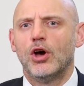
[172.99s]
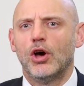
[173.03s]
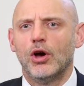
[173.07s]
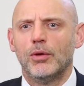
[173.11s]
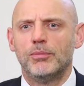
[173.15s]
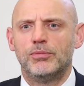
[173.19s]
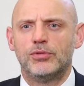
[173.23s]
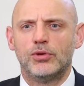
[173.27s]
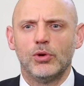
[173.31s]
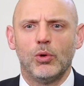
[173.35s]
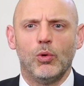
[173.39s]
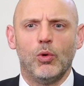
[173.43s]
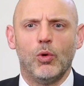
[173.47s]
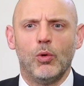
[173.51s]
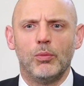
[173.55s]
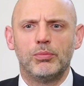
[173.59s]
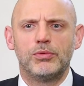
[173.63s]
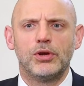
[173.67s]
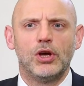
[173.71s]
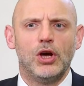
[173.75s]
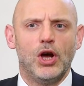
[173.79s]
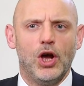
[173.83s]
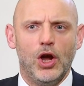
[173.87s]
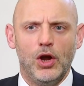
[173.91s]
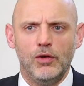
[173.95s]

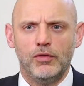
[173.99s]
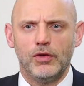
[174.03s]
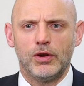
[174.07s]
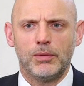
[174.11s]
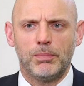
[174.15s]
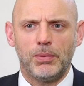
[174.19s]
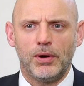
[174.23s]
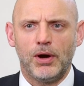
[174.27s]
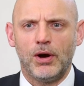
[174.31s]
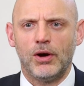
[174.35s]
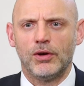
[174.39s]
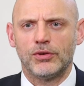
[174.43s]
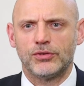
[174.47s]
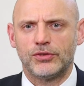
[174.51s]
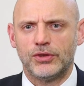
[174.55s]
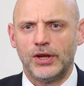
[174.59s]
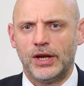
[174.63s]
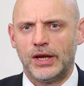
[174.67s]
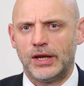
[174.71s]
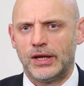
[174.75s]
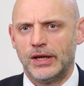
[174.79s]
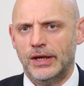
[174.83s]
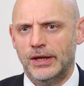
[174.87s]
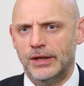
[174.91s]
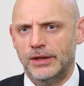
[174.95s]
absorbed over the past
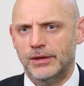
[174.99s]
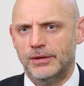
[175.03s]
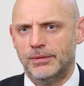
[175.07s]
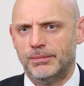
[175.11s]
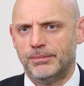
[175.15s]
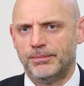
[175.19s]
decade.